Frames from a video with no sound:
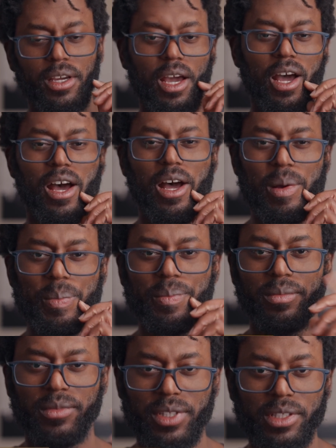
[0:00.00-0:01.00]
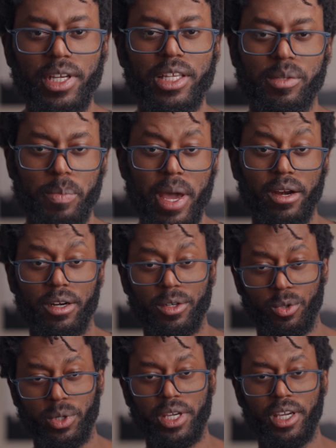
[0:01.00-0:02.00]
Um, it's better,
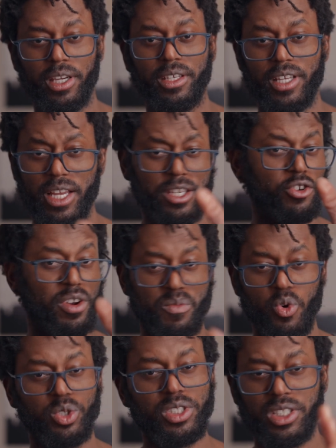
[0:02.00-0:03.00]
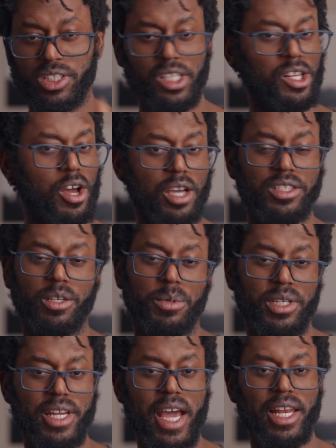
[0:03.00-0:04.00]
okay? The remote is still awesome
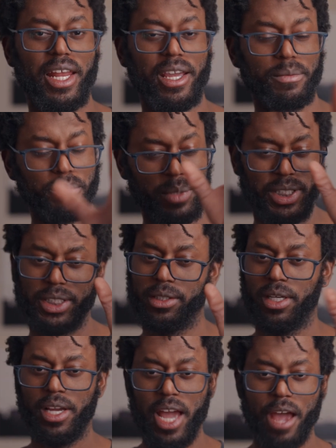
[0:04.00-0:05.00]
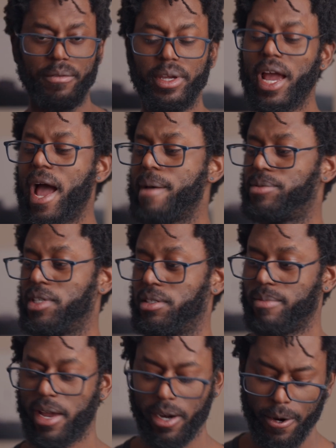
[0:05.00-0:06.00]
on that light, but having apps is
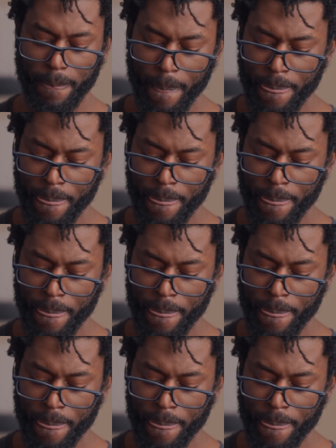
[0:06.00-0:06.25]
better.